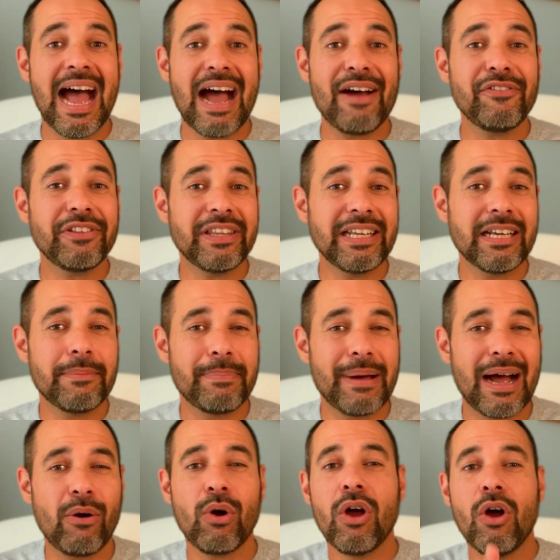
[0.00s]
have a think
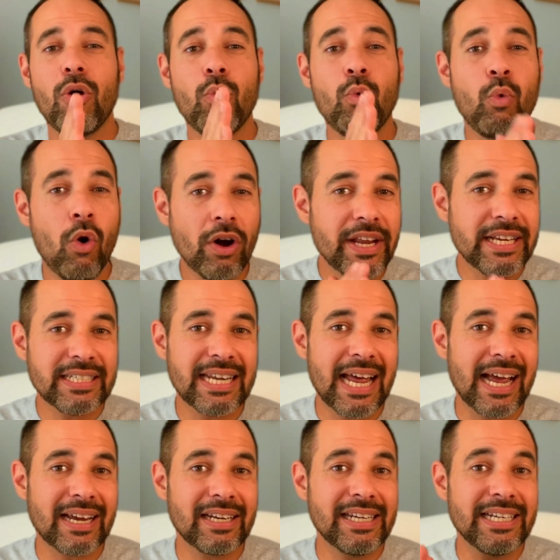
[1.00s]
about what
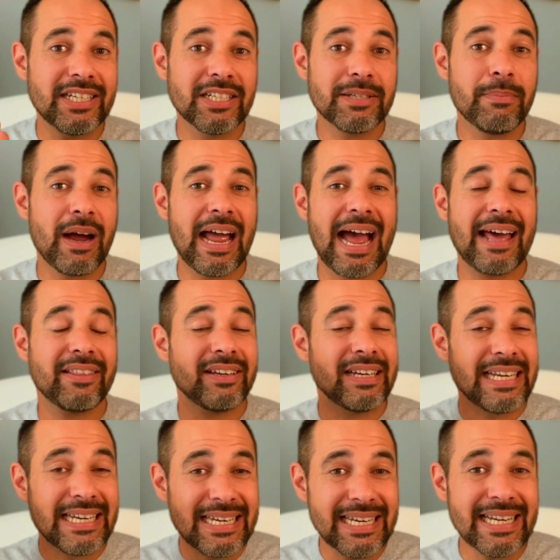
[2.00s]
exactly does my
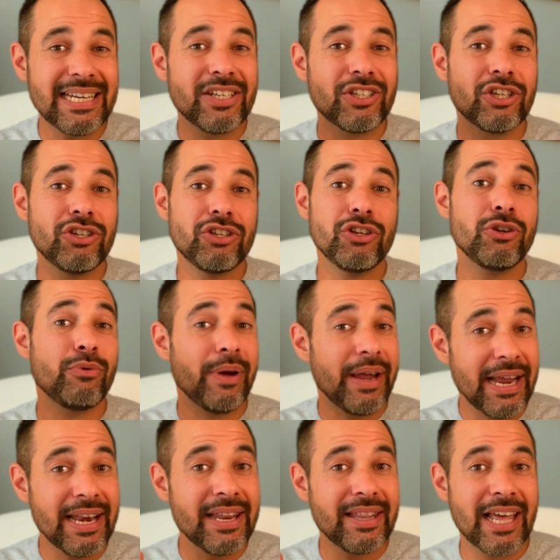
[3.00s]
athlete need to do
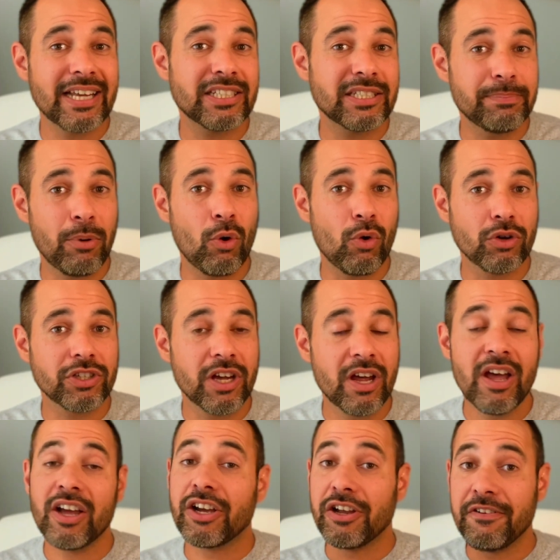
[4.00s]
in their sport,
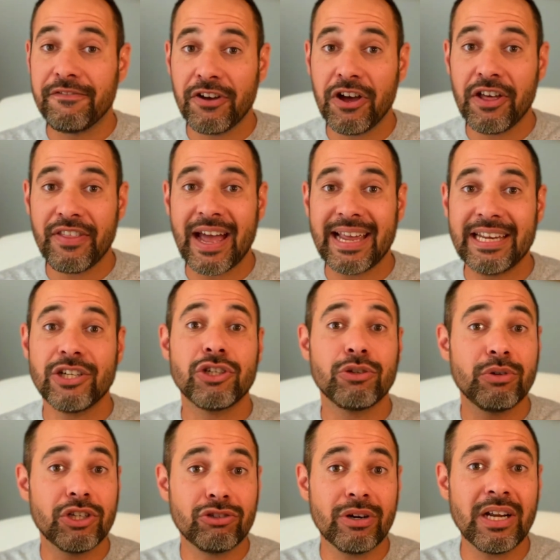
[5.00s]
convert that
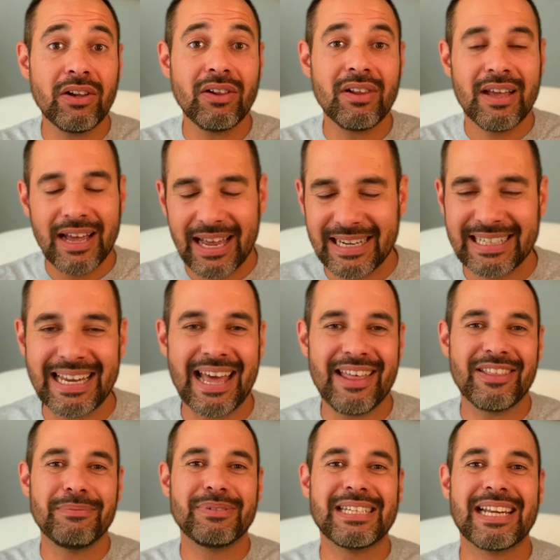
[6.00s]
into a drill and get
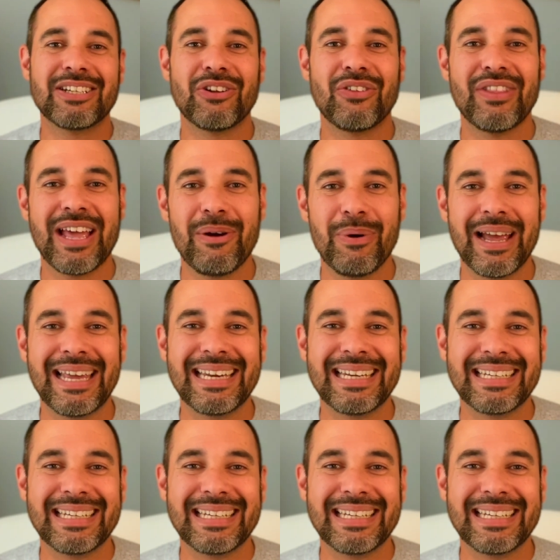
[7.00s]
them set on their way.